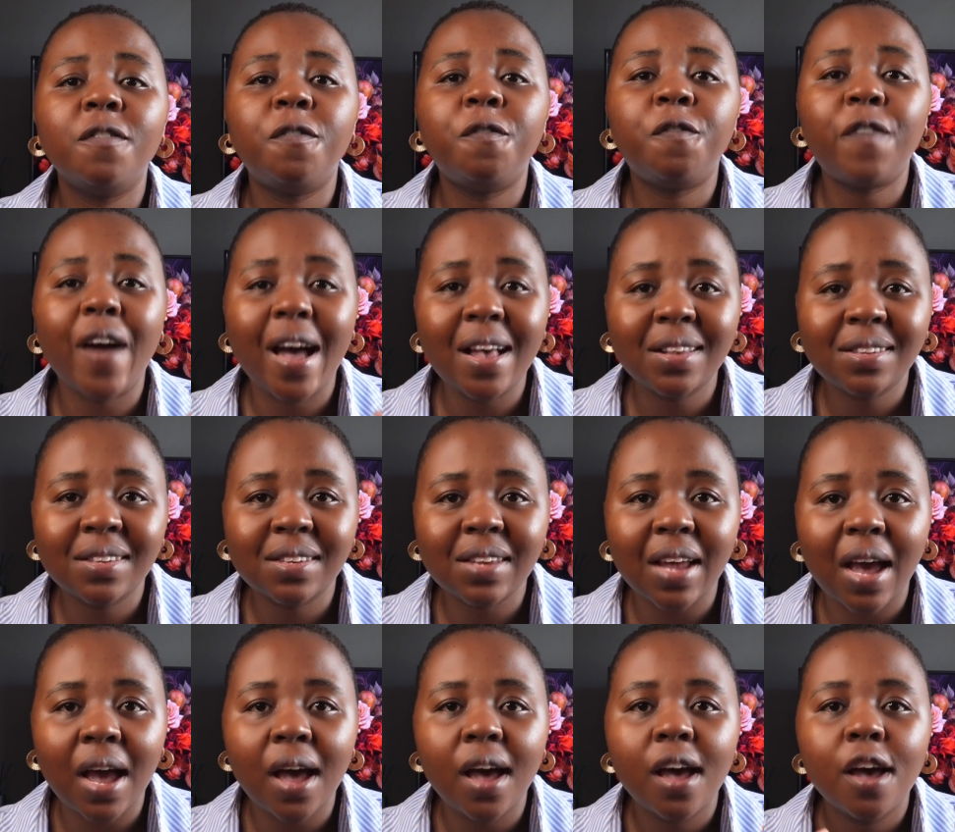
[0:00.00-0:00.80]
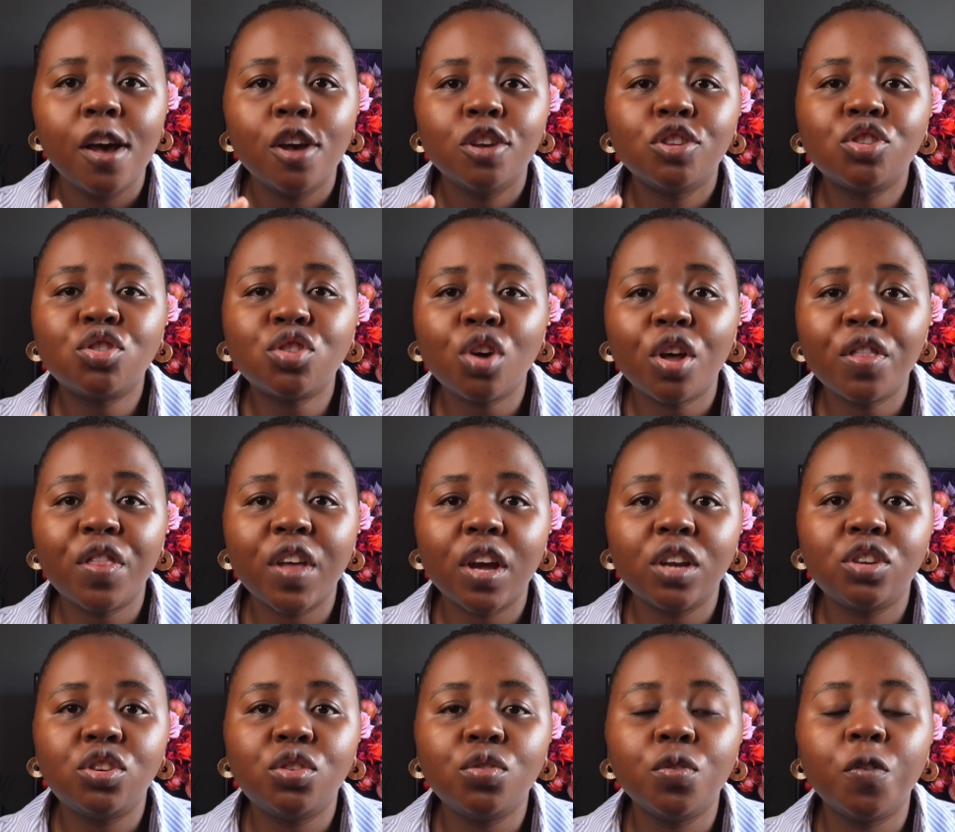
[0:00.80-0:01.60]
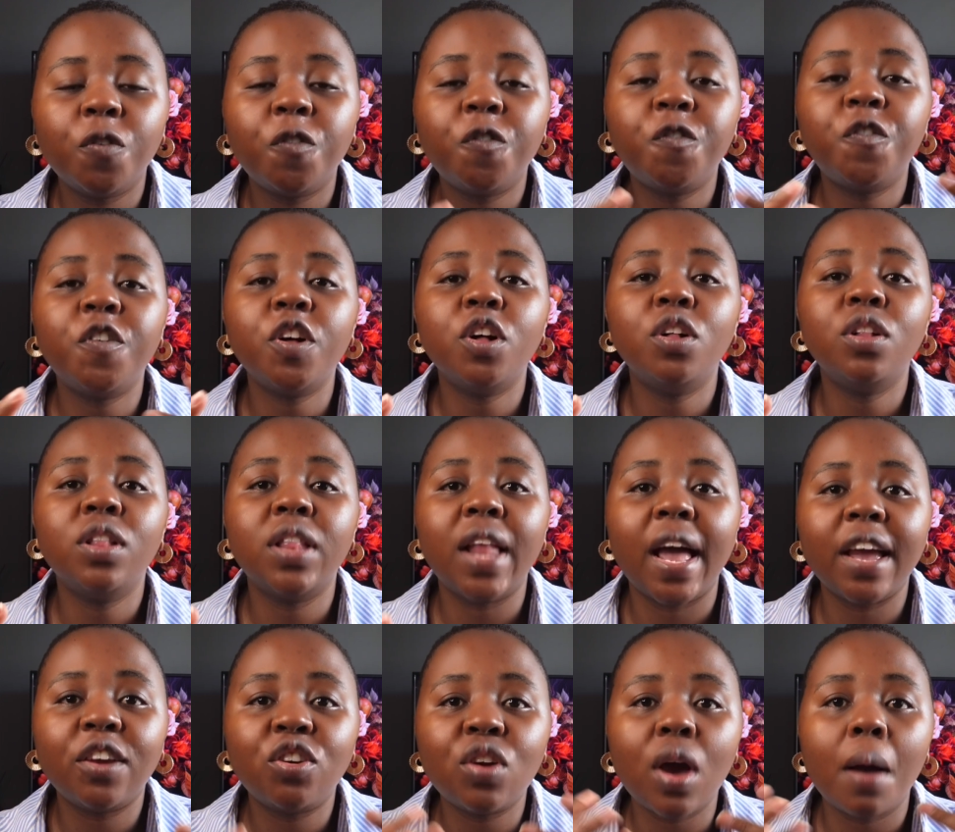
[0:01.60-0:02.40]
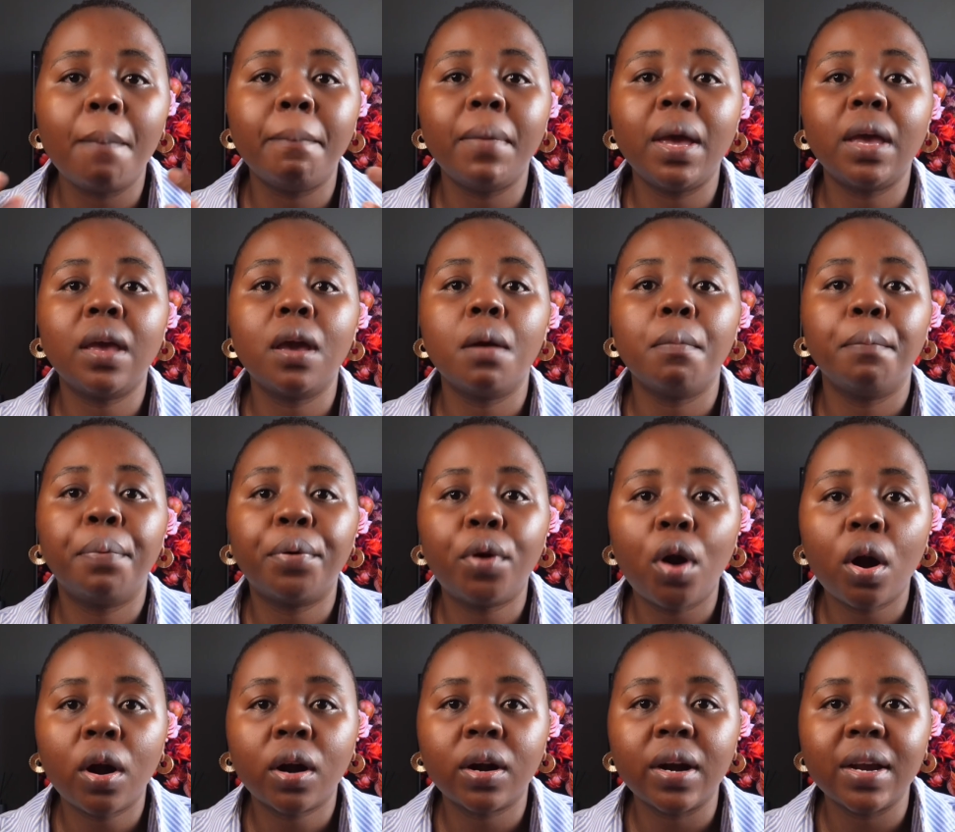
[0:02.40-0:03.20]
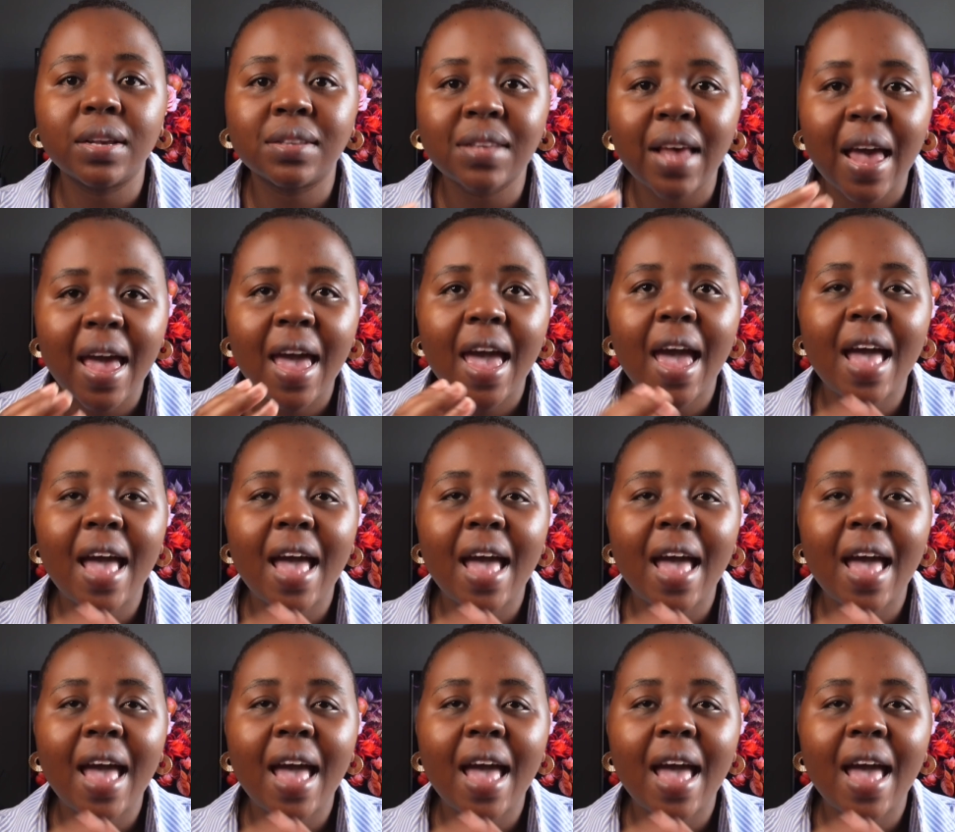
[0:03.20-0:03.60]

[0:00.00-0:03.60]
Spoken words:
faster, so that you feel like you are making progress,